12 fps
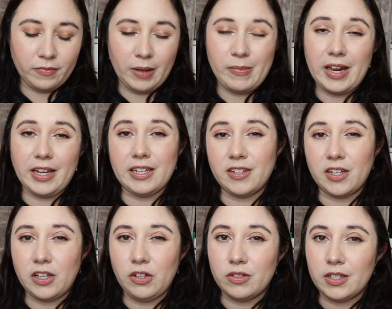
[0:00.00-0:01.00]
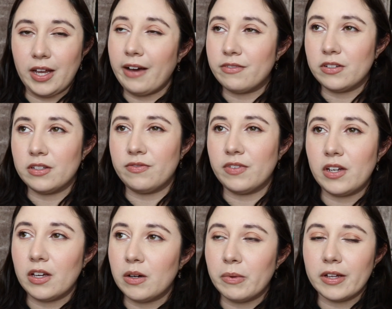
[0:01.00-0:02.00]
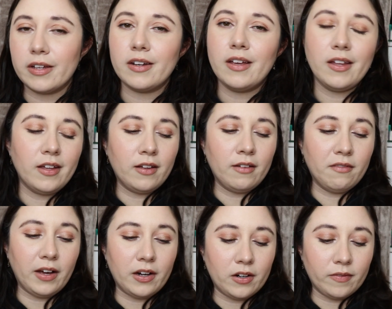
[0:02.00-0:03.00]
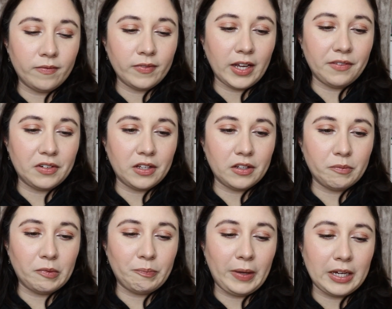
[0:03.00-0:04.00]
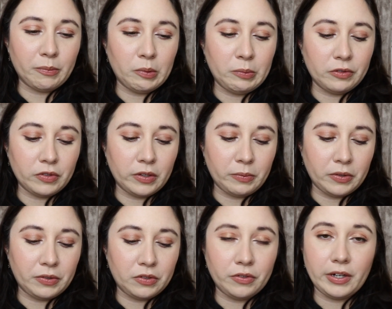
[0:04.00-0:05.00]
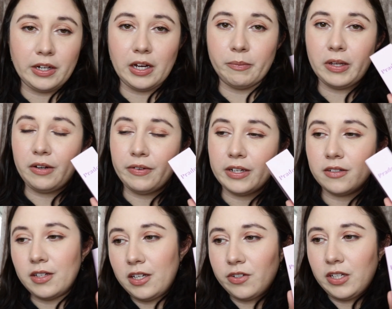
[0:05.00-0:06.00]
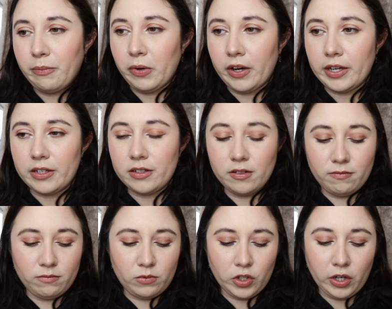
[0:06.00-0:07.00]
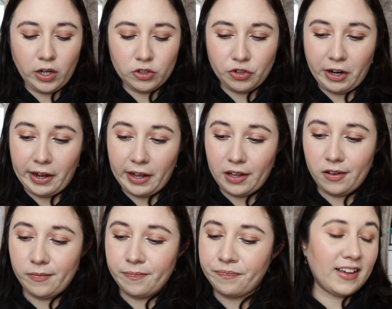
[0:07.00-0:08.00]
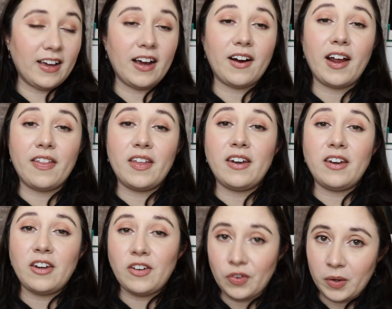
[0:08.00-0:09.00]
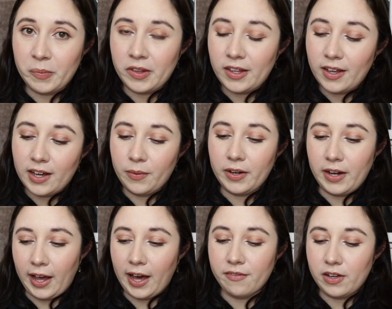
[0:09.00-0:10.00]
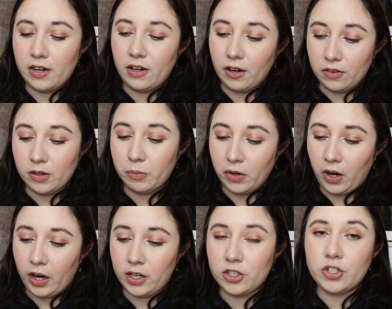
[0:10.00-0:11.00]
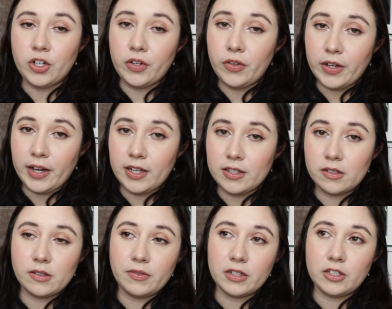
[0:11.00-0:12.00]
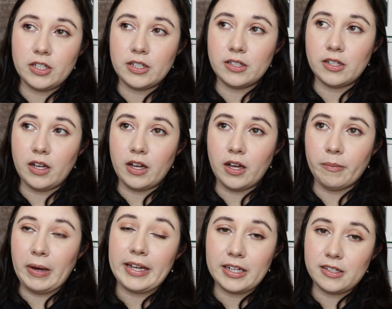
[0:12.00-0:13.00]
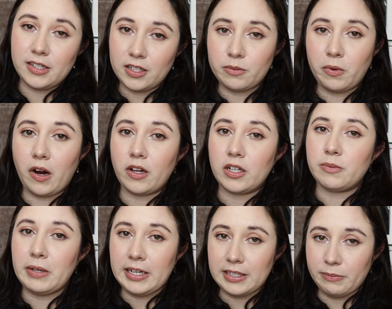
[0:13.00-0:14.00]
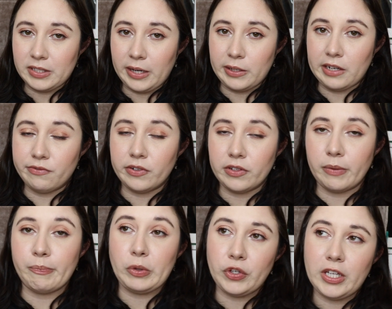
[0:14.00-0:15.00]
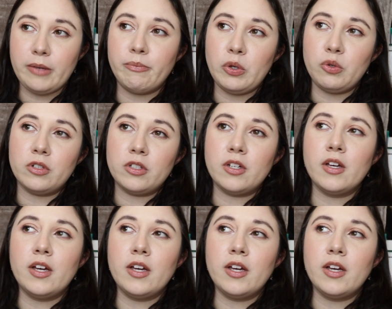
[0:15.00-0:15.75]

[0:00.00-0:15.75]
I mean, I guess I could use it after this video, but I don't know. I have another makeup remover I'm going through right now. But anyways, interesting product. Sure, I'll try it. Alright, and then normally I would have another product to show you guys, which is, I get 6 products because I'm signed up for the Beauty Boost